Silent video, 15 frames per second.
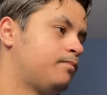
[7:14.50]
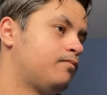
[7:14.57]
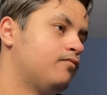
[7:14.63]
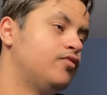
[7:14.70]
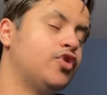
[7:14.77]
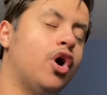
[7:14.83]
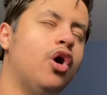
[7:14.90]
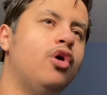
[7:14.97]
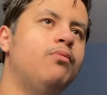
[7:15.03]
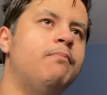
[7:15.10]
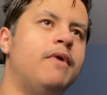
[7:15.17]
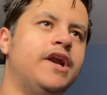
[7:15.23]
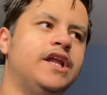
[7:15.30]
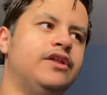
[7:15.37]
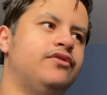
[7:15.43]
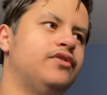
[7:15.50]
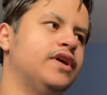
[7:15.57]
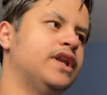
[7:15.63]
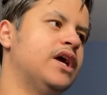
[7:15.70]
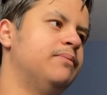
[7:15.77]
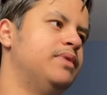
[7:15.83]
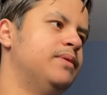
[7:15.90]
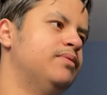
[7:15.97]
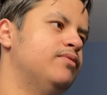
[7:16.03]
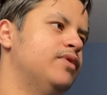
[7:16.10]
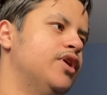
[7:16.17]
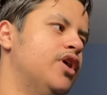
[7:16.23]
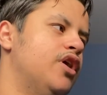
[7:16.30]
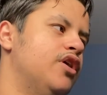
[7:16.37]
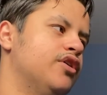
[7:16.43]
the whole money thing that people
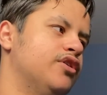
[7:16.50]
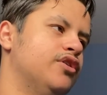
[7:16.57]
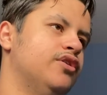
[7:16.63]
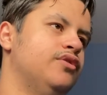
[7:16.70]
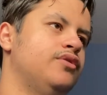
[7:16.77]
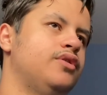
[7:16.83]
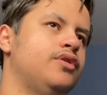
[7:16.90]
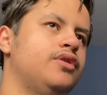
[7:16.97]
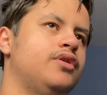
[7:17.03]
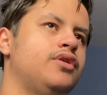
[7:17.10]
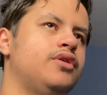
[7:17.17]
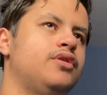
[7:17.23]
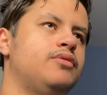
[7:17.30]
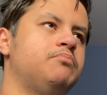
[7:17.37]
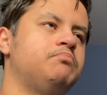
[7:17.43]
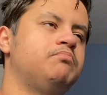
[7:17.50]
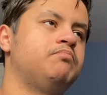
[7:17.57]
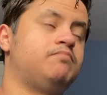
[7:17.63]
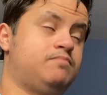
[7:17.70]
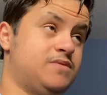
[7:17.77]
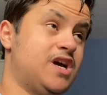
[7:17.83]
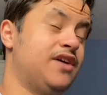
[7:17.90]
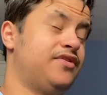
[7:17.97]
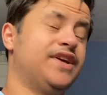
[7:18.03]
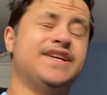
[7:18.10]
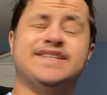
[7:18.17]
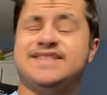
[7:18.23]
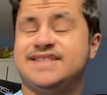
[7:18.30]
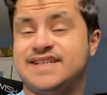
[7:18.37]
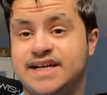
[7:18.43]
want to argue, I think
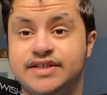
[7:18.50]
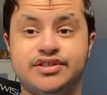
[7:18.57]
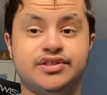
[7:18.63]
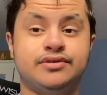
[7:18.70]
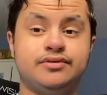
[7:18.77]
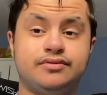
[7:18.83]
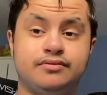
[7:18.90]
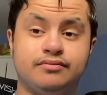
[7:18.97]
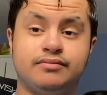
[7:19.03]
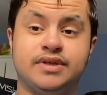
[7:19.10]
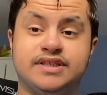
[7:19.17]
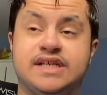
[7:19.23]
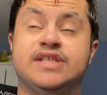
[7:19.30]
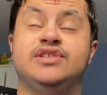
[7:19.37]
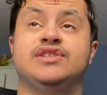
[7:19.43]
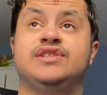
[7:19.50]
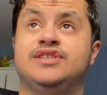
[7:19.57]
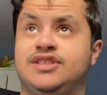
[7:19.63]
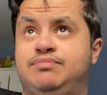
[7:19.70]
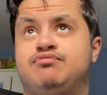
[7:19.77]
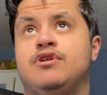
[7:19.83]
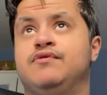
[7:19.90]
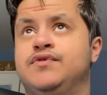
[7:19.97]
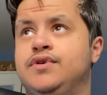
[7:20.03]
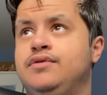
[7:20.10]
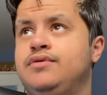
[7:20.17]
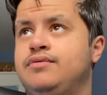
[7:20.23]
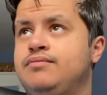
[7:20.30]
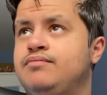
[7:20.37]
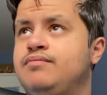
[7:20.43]
is his agent. His agent is his brother.
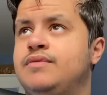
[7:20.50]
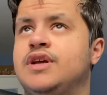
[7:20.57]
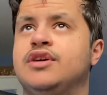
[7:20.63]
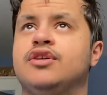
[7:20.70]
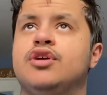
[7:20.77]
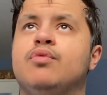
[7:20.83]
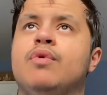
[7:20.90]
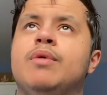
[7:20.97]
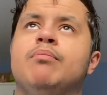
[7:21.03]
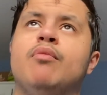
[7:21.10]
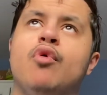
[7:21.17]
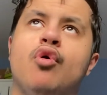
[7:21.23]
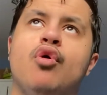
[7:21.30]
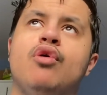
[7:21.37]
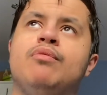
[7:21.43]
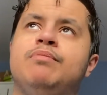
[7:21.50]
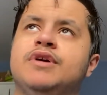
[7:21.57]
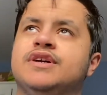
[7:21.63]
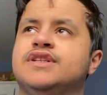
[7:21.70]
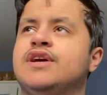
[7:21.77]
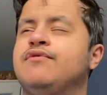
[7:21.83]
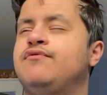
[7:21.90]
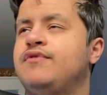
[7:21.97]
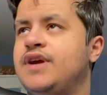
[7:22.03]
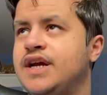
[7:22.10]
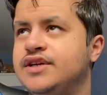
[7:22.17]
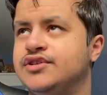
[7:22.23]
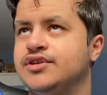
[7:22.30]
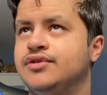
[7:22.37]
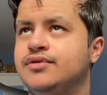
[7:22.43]
They're going to want more because they're a free
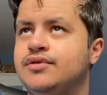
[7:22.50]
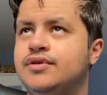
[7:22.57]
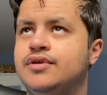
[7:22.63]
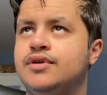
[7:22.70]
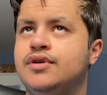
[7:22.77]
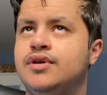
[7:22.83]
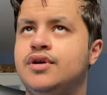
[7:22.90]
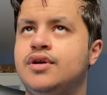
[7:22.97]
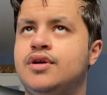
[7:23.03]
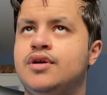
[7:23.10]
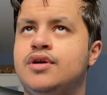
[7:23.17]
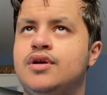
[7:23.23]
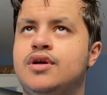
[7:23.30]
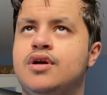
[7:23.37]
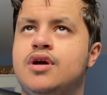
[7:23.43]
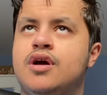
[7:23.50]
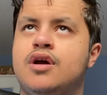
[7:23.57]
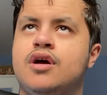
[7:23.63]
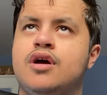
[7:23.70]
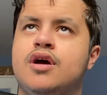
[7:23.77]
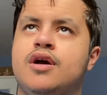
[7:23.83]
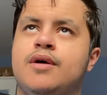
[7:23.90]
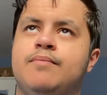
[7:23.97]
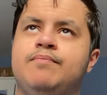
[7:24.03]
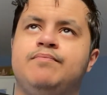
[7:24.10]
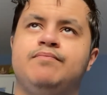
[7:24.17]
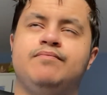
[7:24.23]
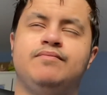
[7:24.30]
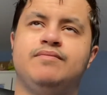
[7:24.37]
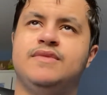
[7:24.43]
agent. He's
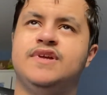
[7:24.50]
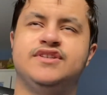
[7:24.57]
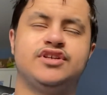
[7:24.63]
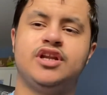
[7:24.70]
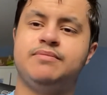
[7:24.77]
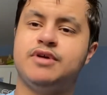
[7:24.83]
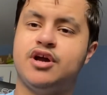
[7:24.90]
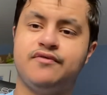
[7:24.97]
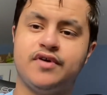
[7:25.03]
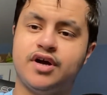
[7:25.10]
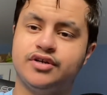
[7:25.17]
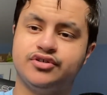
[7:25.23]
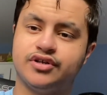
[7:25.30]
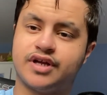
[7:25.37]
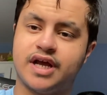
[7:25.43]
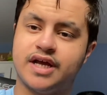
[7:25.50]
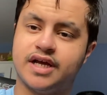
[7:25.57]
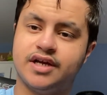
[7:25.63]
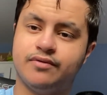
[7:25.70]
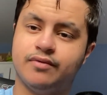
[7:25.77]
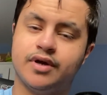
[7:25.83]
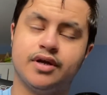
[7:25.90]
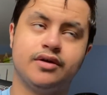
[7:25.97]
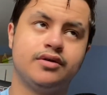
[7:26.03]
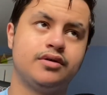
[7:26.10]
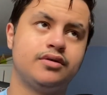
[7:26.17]
going to be over 100k anyway.